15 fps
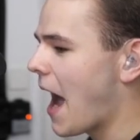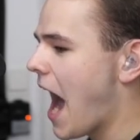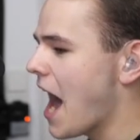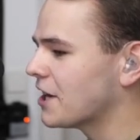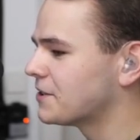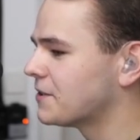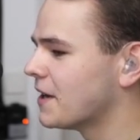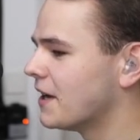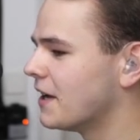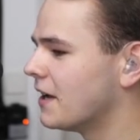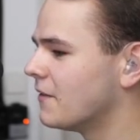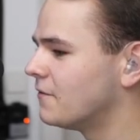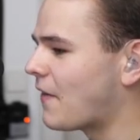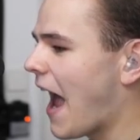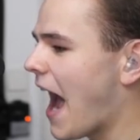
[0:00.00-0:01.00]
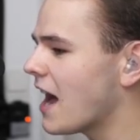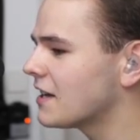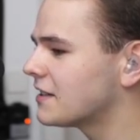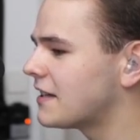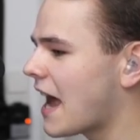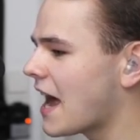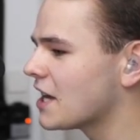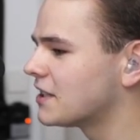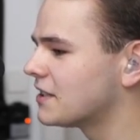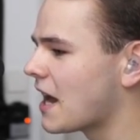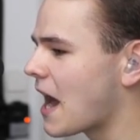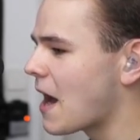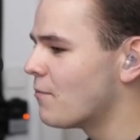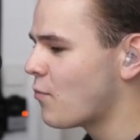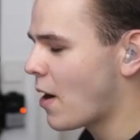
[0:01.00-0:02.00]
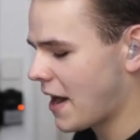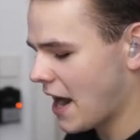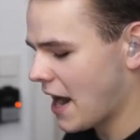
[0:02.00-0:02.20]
as fast as when